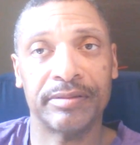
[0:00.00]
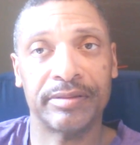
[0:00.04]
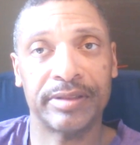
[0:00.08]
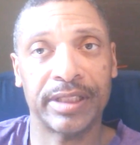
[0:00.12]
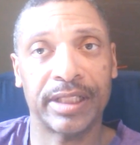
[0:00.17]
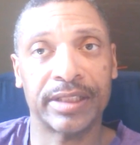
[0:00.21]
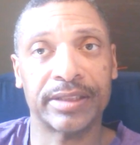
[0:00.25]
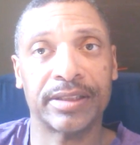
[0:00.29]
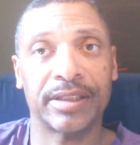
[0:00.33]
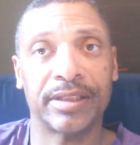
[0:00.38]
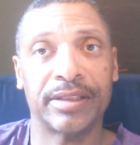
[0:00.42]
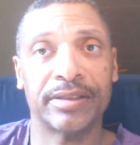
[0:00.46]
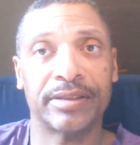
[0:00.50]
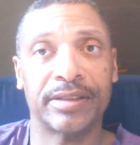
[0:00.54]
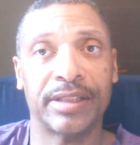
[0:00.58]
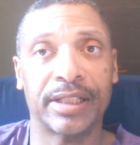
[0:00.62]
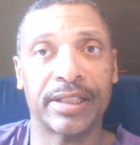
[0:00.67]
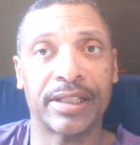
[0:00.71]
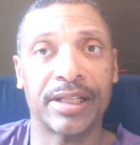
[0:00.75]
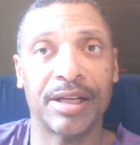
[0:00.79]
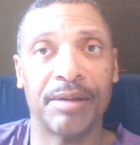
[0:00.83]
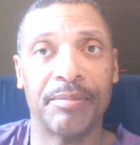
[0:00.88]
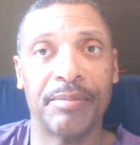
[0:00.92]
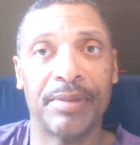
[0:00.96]
Teslas
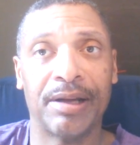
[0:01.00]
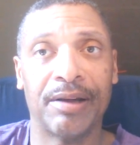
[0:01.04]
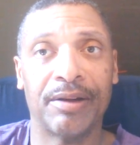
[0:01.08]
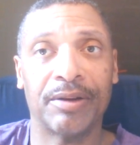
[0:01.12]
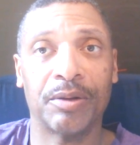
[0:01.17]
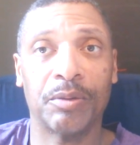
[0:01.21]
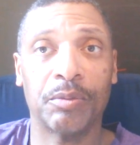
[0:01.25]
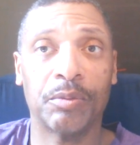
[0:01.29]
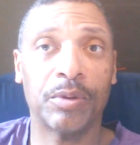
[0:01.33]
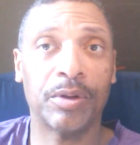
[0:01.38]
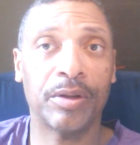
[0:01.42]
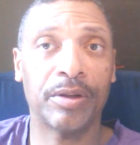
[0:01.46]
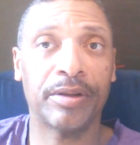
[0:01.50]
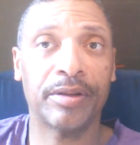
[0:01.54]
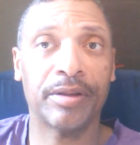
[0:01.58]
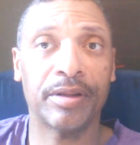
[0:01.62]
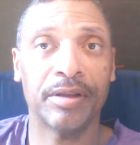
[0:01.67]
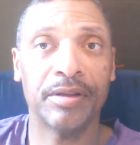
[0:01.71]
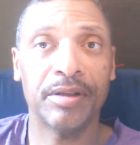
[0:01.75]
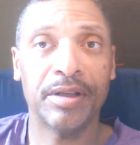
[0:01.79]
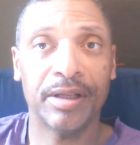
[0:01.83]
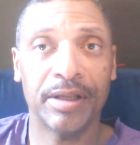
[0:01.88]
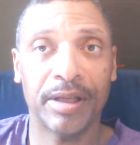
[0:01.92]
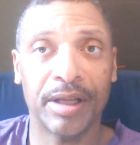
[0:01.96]
that come out are worth
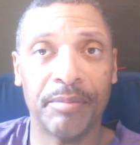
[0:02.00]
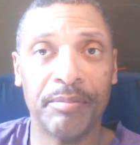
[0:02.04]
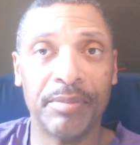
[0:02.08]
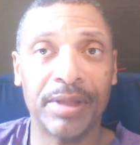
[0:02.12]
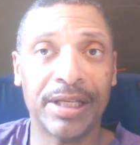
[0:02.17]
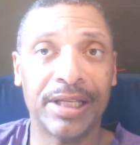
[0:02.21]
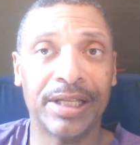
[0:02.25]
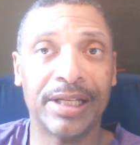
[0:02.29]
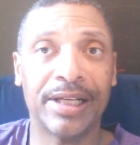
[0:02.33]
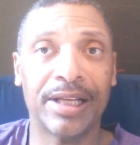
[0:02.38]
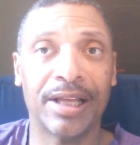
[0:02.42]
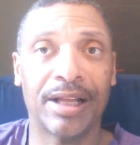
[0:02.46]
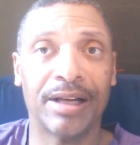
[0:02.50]
$1 million